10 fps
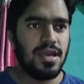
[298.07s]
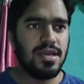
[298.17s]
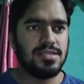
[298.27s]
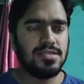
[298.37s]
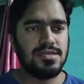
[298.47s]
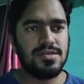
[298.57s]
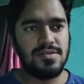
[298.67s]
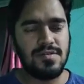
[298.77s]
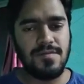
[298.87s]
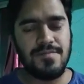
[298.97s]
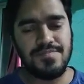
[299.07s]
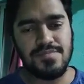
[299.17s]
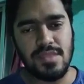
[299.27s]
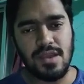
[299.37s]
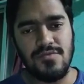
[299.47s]
And the
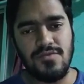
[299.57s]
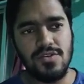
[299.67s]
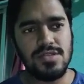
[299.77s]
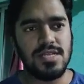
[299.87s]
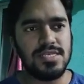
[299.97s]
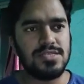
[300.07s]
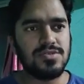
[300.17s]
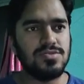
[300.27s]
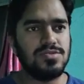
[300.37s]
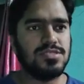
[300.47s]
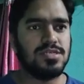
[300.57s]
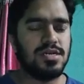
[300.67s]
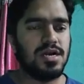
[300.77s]
fourth class includes